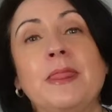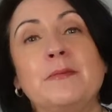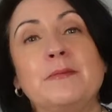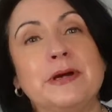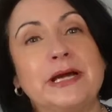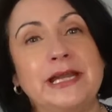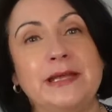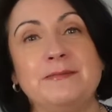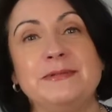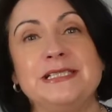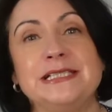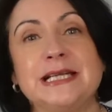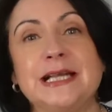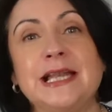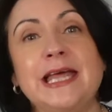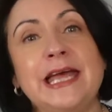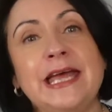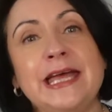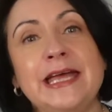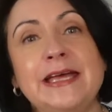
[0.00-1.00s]
My name is
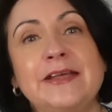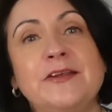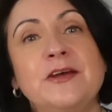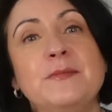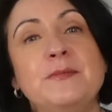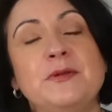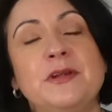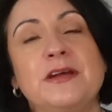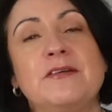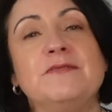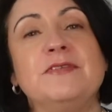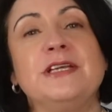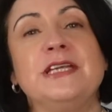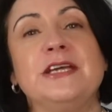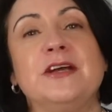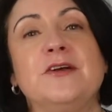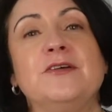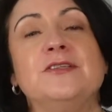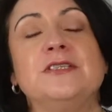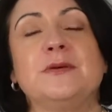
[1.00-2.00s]
Claire and I put out
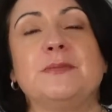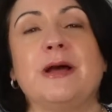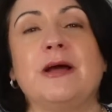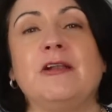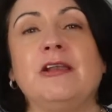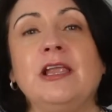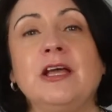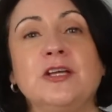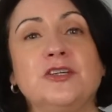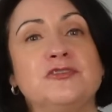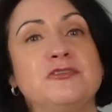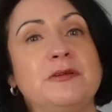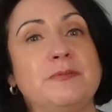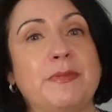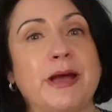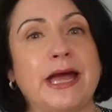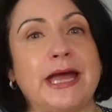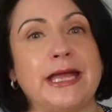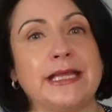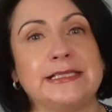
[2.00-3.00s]
videos about luxury
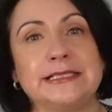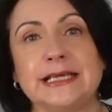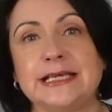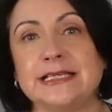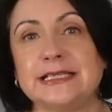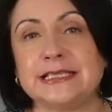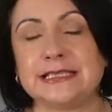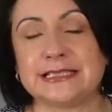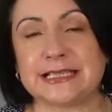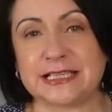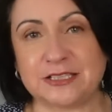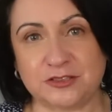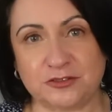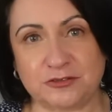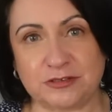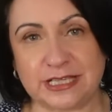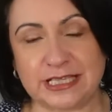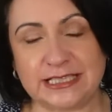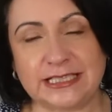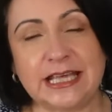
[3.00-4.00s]
bags and
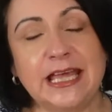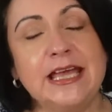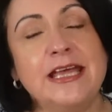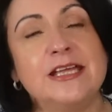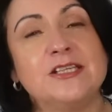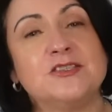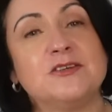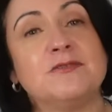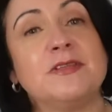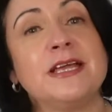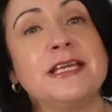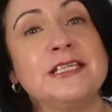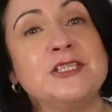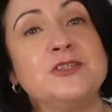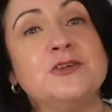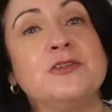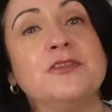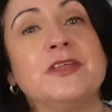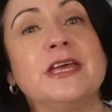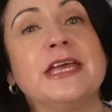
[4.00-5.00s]
accessories. So if that is
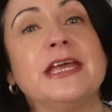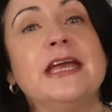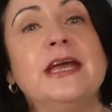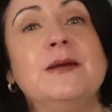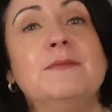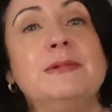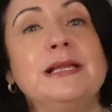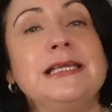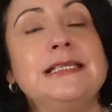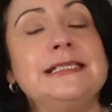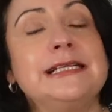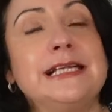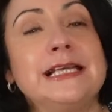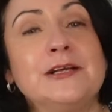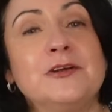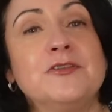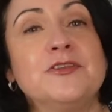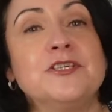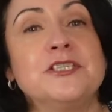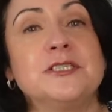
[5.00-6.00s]
your thing, please
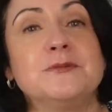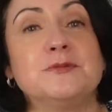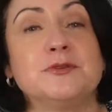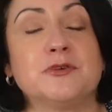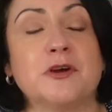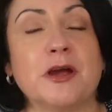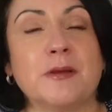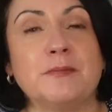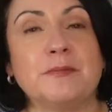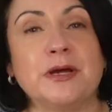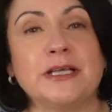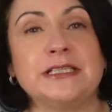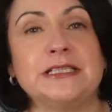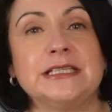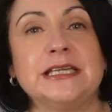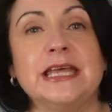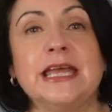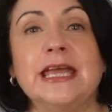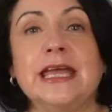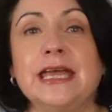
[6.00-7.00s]
click on the subscribe
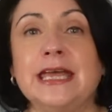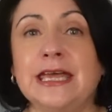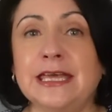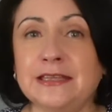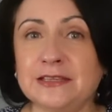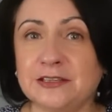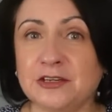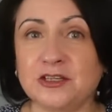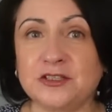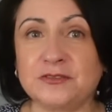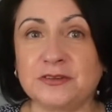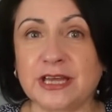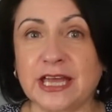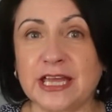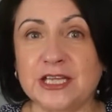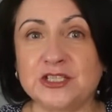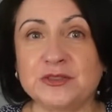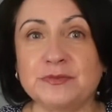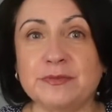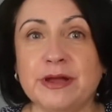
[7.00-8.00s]
button, hit the
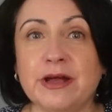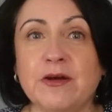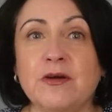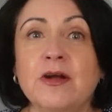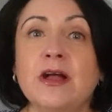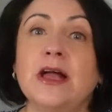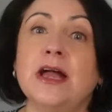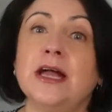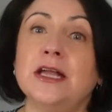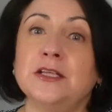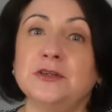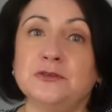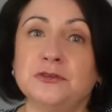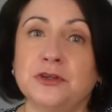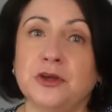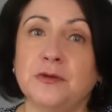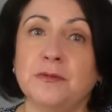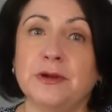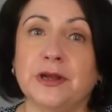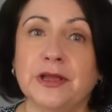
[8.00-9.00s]
notification bell, and you'll
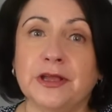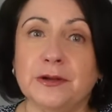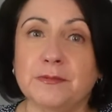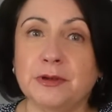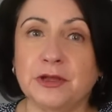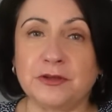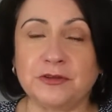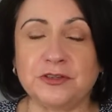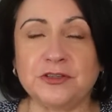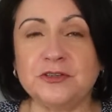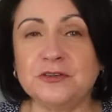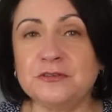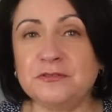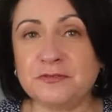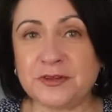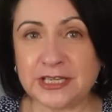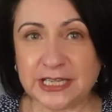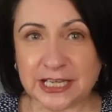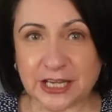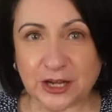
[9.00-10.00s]
know when I upload a new
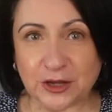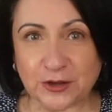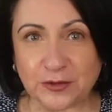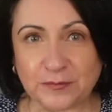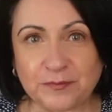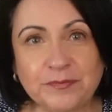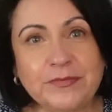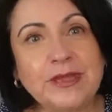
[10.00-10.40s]
video.